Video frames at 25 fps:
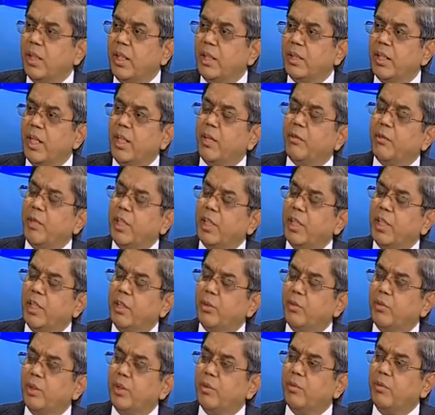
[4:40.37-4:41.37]
and that will
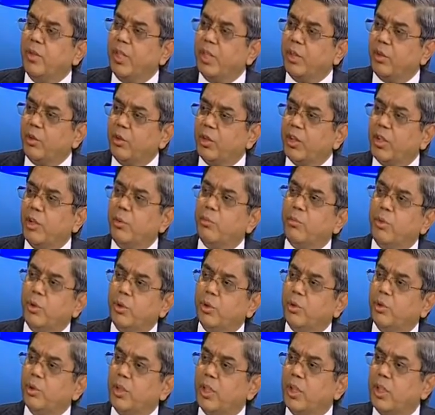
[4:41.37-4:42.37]
give the very good
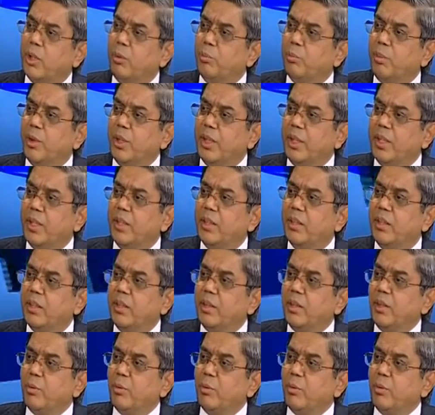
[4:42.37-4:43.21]
comfort to the company,